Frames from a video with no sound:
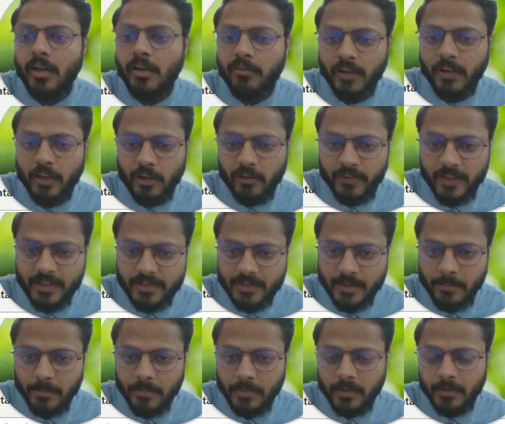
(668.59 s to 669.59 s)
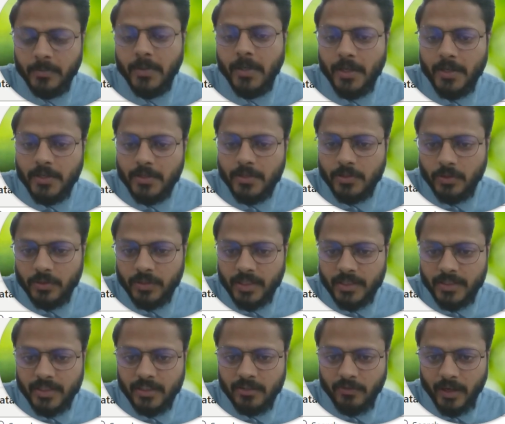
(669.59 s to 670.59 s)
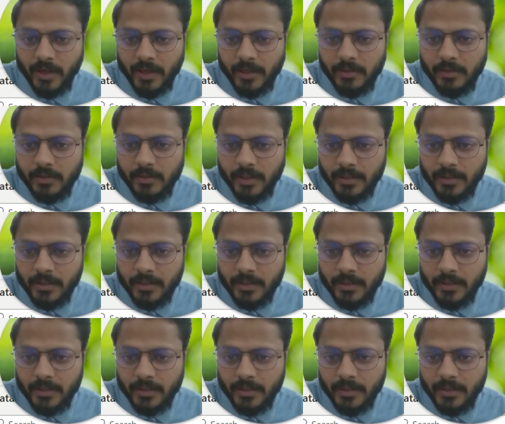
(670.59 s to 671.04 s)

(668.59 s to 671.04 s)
1 of December. So this is 1.